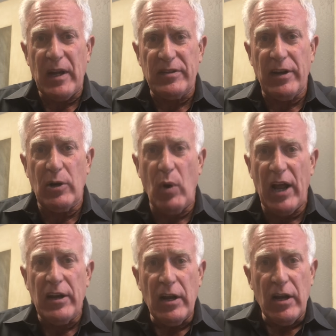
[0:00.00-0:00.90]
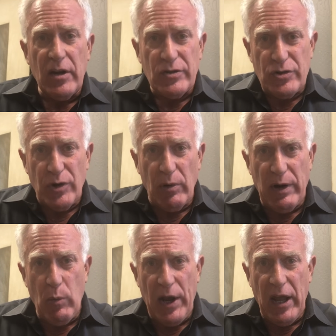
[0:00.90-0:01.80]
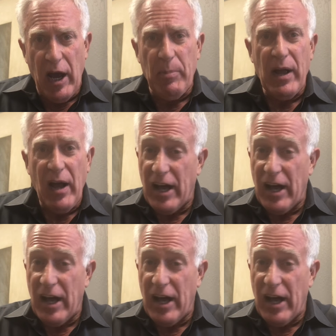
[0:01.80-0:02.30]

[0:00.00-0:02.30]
I tell you what, jury went up,